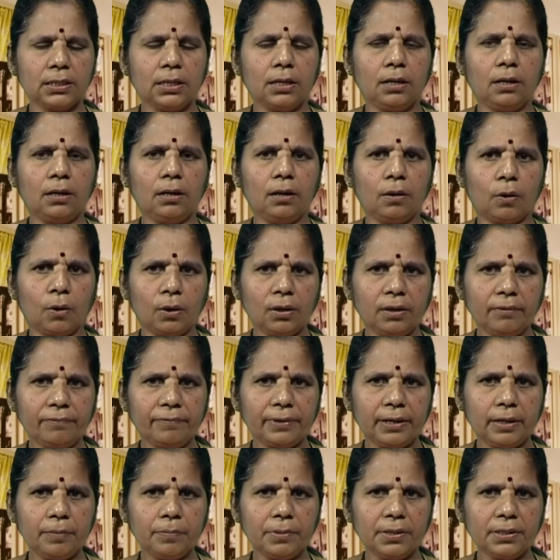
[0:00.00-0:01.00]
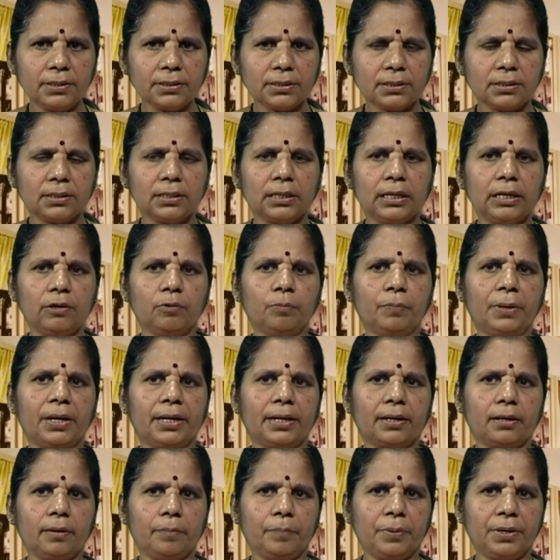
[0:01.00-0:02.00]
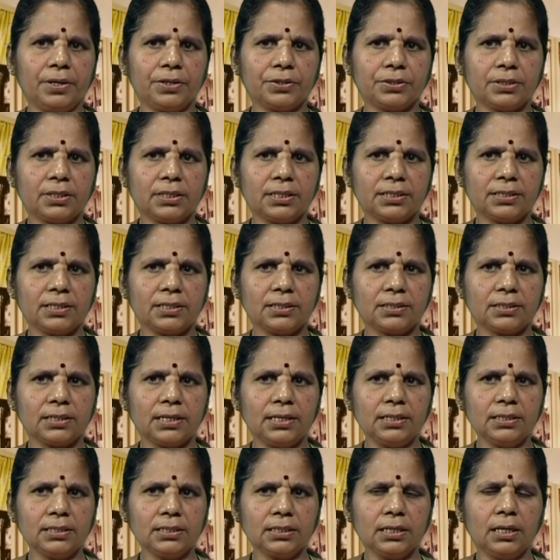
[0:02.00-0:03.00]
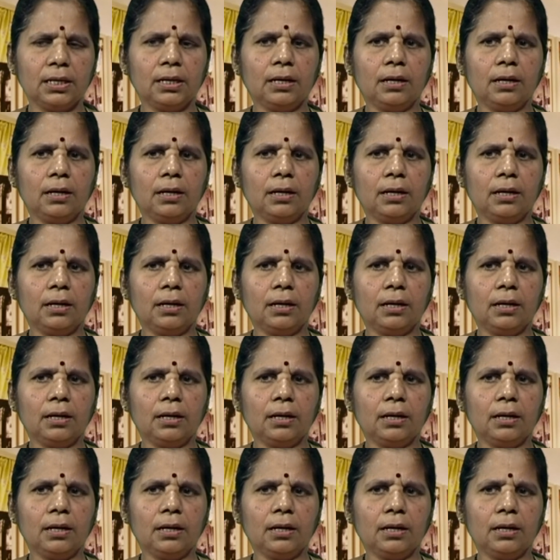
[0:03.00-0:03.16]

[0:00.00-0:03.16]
longer fibers give better abrasion resistance